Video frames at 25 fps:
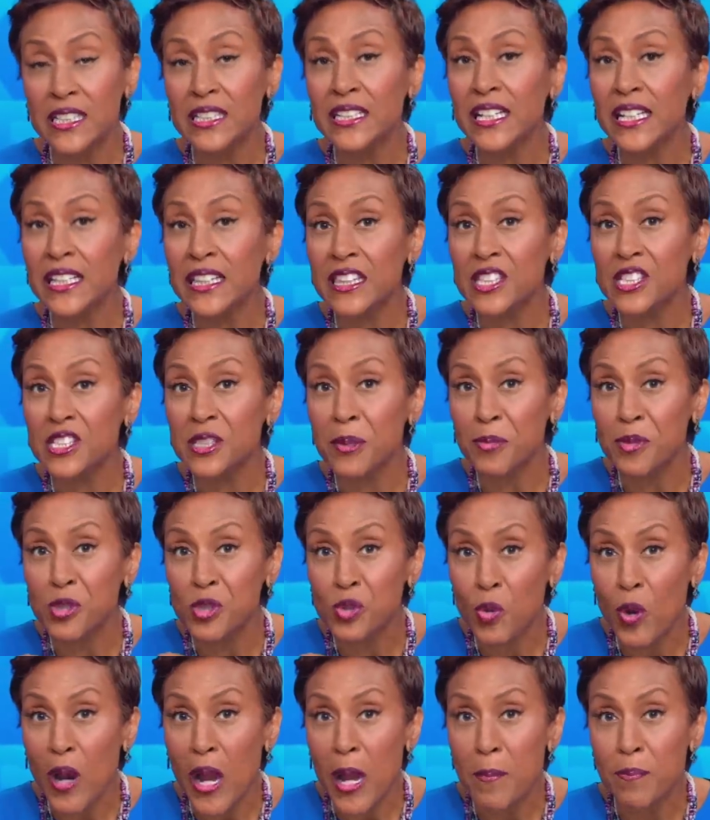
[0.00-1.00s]
click the
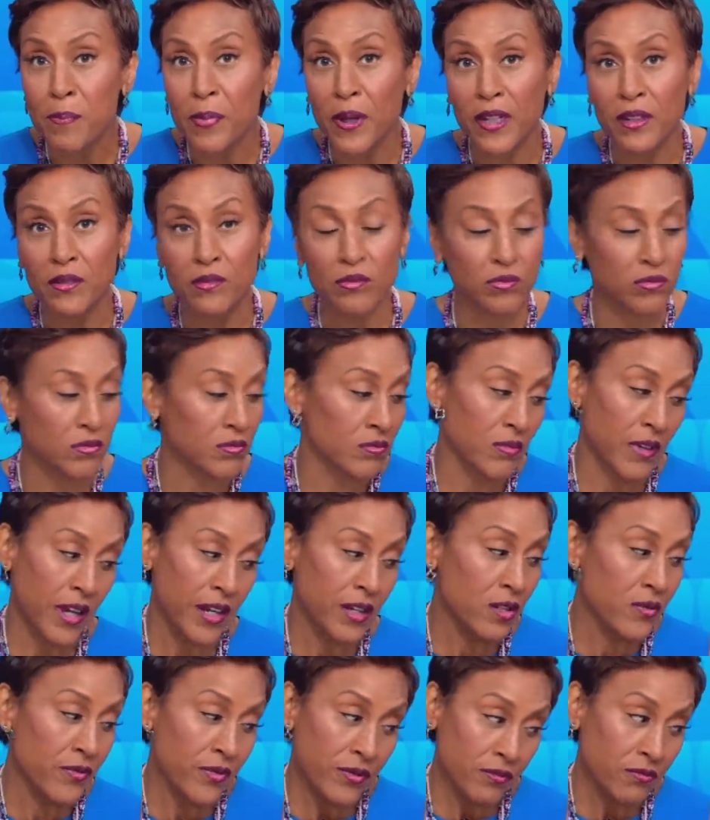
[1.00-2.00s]
subscribe button
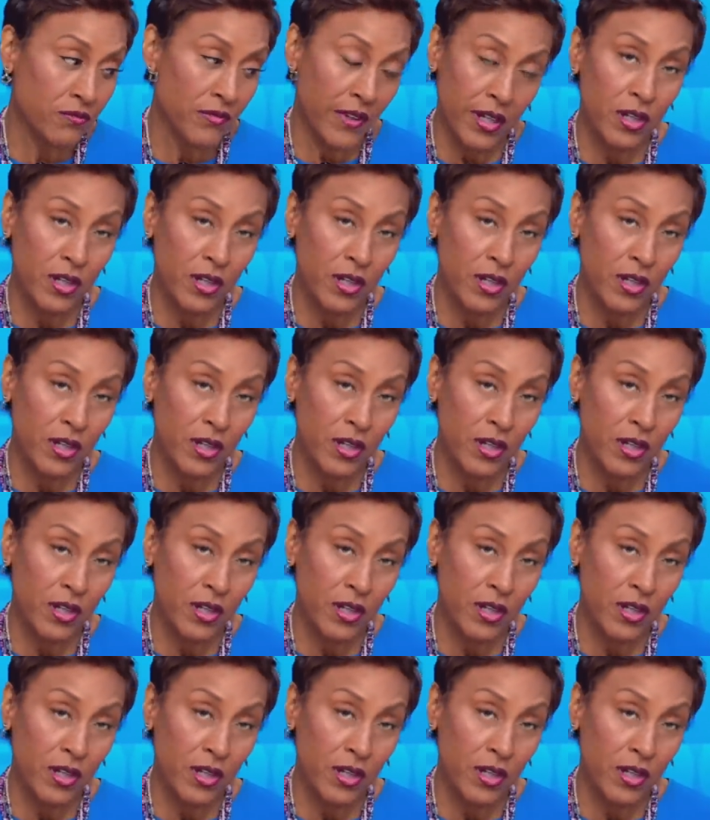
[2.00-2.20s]
right over,